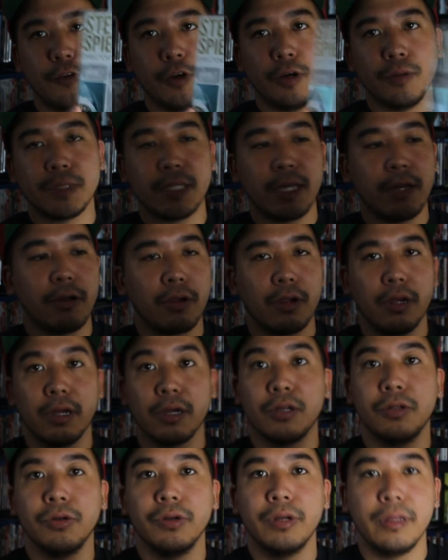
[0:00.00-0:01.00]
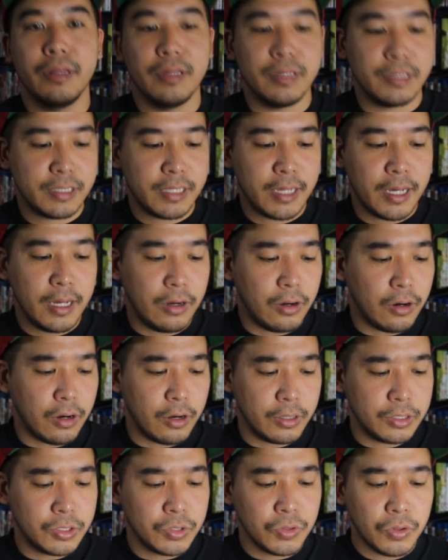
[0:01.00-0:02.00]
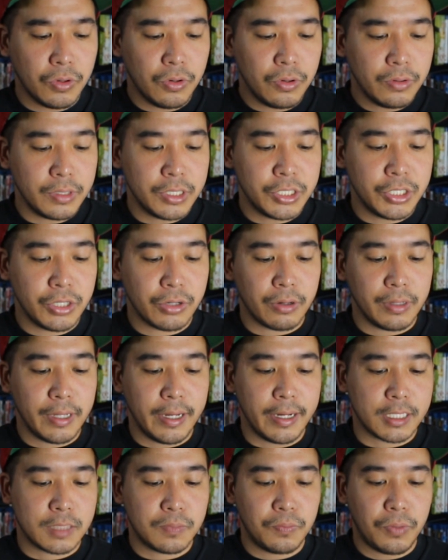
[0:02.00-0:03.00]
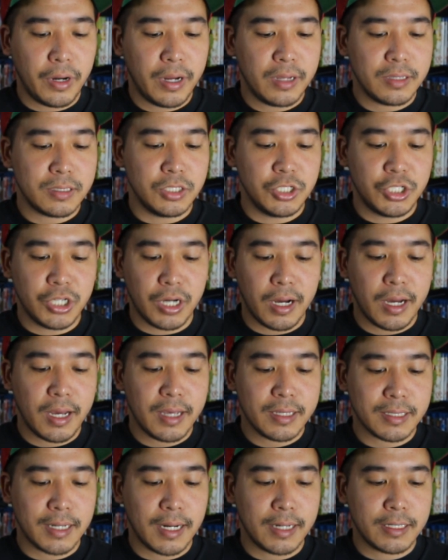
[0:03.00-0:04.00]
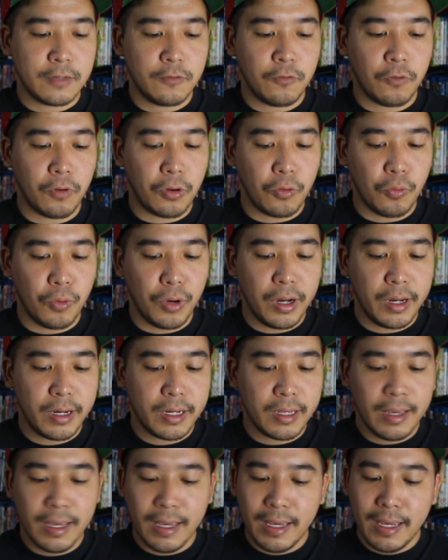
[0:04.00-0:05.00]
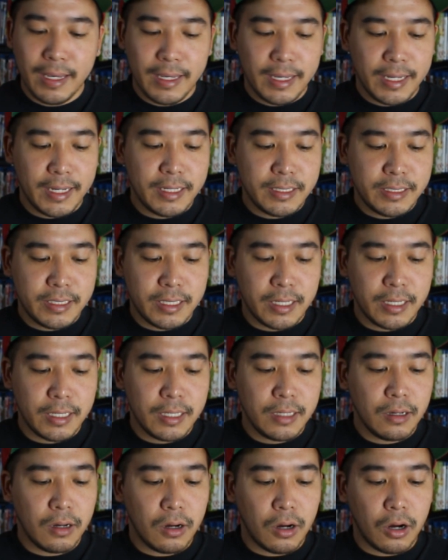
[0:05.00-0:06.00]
films that are included in this set are Duel, The Sugarland Express, Jaws, 1941, E.T.,